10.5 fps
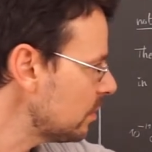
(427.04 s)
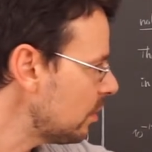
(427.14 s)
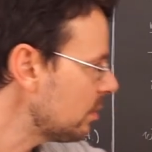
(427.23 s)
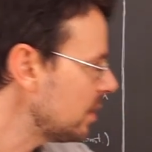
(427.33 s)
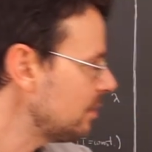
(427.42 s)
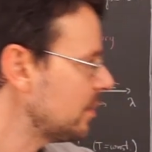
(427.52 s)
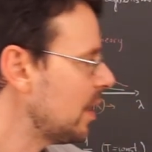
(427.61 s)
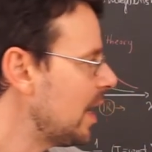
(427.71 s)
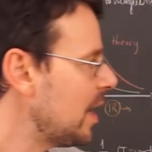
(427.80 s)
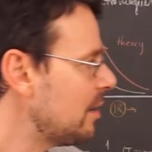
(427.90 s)
or even a
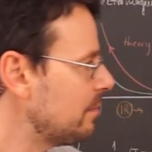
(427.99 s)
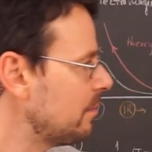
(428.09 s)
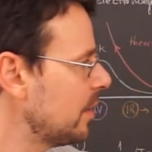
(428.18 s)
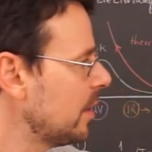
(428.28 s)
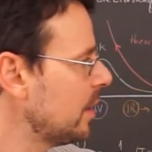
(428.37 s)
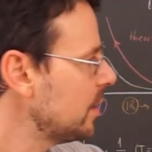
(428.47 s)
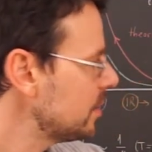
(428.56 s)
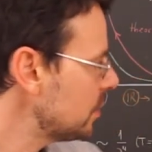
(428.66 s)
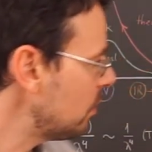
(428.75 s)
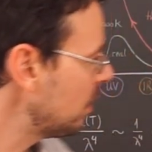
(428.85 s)
half.
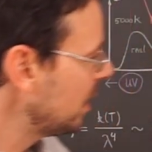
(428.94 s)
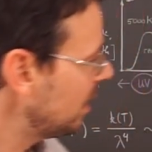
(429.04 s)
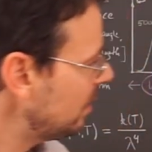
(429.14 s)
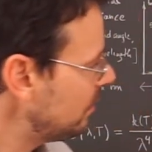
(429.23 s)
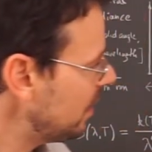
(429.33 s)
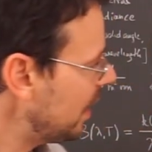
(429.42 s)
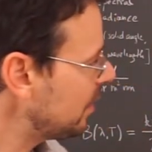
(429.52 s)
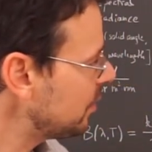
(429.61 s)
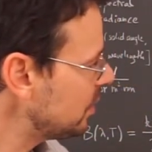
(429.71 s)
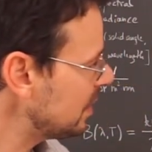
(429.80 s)
So if the
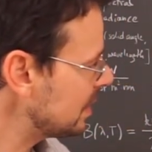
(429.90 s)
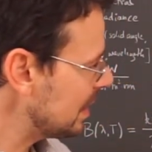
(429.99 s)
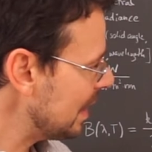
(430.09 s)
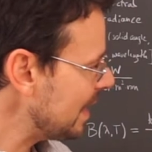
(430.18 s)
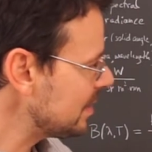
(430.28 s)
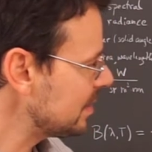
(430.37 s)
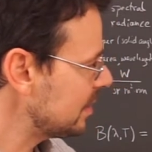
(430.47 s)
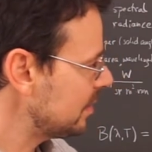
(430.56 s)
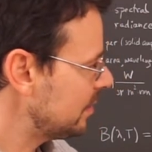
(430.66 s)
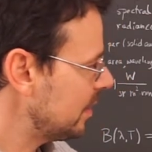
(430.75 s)
energy is less
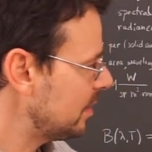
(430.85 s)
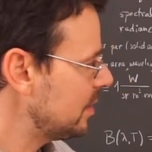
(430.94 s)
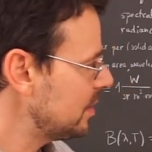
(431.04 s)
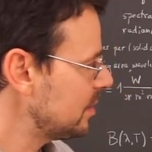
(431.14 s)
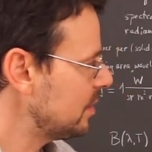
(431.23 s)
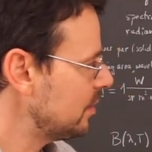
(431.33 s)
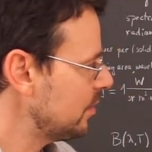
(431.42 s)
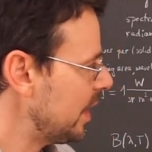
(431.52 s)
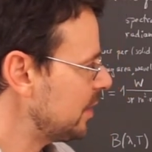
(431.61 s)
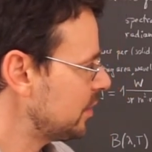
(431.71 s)
than this here,
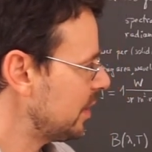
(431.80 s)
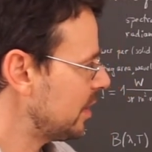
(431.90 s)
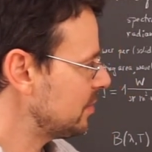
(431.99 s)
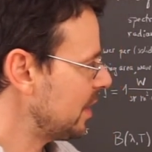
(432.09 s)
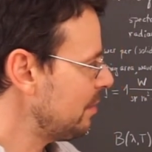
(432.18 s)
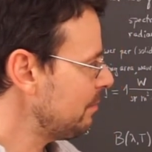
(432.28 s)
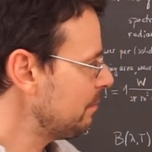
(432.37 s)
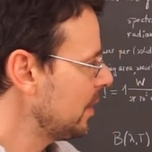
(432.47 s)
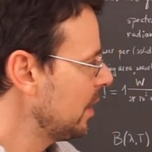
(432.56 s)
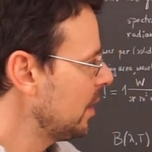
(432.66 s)
h times f,
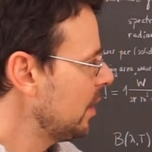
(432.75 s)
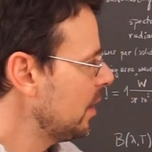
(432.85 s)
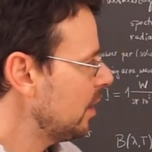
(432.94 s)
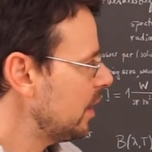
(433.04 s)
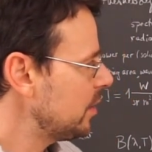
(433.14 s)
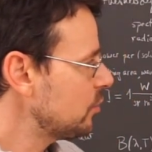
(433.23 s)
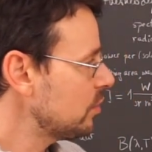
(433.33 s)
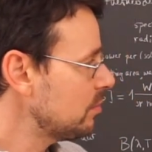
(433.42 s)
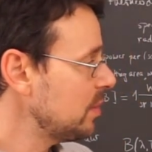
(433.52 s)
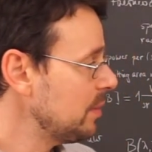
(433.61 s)
it
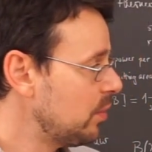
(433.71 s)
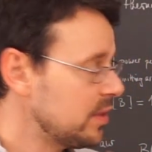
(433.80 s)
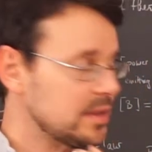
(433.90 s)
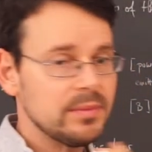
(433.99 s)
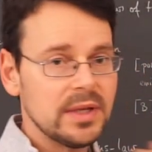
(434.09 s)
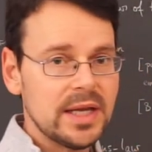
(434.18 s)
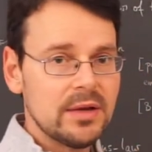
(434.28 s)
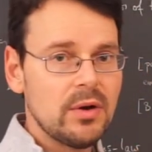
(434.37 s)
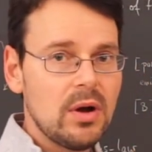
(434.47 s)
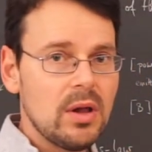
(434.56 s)
shouldn't be possible at
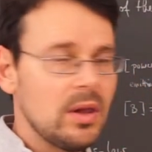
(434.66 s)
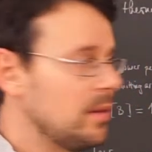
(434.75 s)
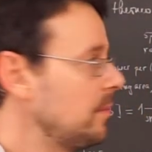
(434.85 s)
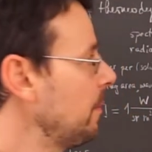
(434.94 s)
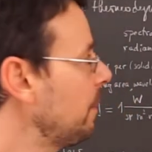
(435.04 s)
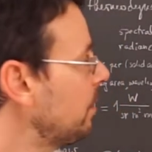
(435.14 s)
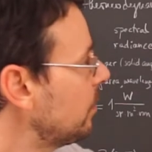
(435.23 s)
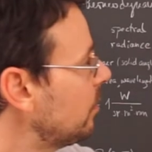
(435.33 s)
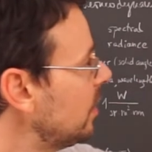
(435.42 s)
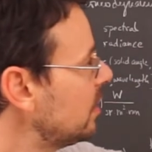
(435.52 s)
all
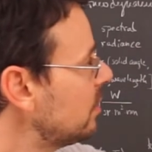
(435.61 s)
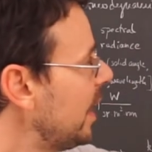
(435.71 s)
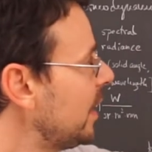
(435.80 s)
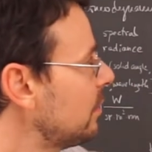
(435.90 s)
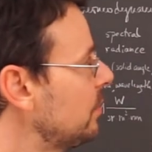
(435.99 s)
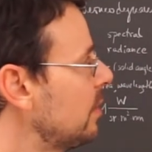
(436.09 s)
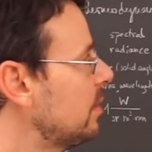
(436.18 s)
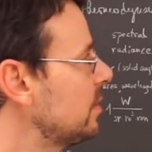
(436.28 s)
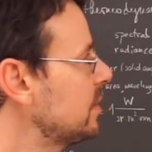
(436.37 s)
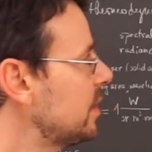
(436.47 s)
to interact
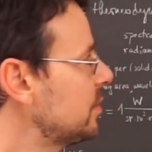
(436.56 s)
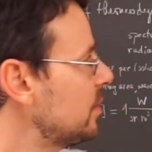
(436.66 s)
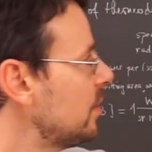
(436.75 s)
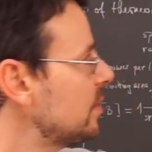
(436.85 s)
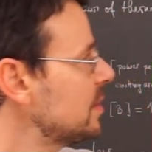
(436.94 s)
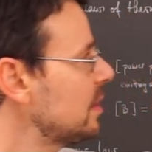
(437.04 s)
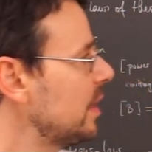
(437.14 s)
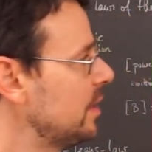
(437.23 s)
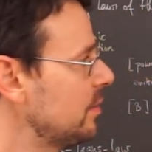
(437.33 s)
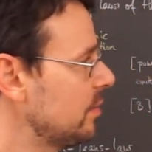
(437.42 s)
with such an
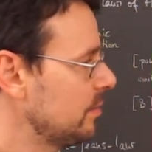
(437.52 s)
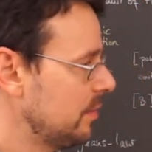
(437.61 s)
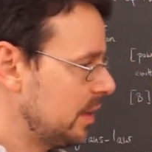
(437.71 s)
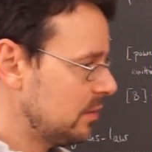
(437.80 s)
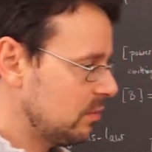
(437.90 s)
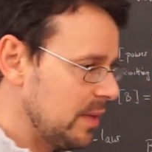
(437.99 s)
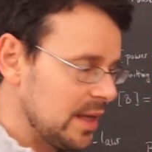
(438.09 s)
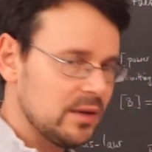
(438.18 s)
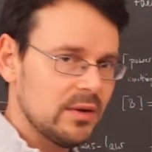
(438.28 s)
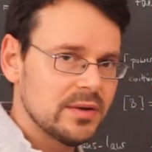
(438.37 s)
oscillator and to make
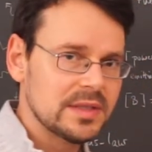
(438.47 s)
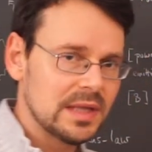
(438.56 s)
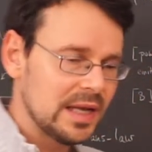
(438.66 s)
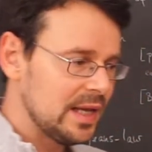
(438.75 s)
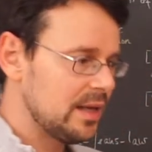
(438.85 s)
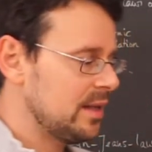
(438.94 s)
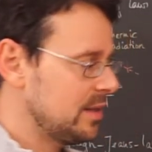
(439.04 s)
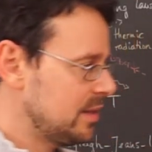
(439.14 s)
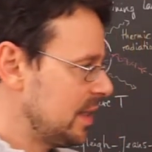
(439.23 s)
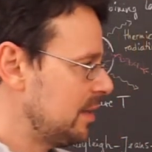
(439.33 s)
it oscillate
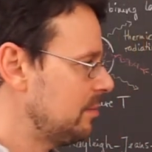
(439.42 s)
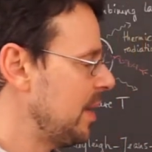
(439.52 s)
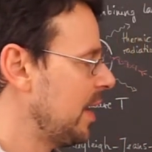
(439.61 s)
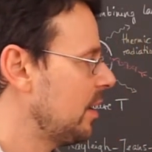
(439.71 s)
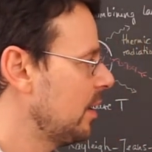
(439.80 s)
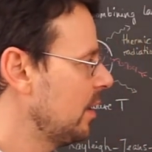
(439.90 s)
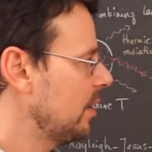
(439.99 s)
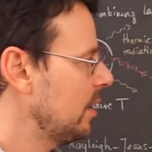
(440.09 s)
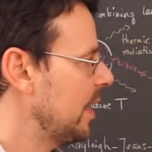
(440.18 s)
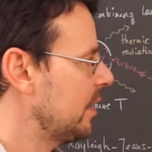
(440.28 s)
and send back
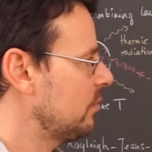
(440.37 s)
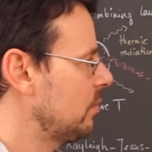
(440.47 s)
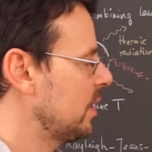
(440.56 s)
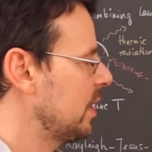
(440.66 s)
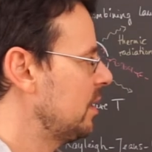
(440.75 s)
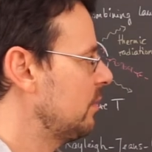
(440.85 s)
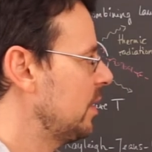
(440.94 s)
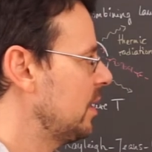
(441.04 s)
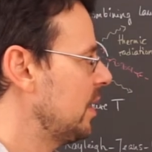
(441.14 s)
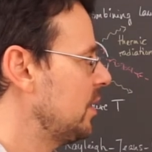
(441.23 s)
electromagnetic
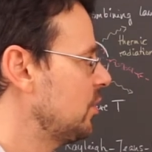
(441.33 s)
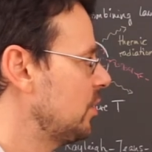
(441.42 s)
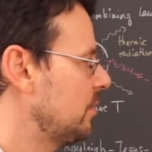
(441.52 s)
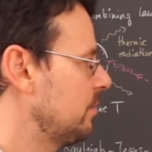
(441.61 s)
radiation.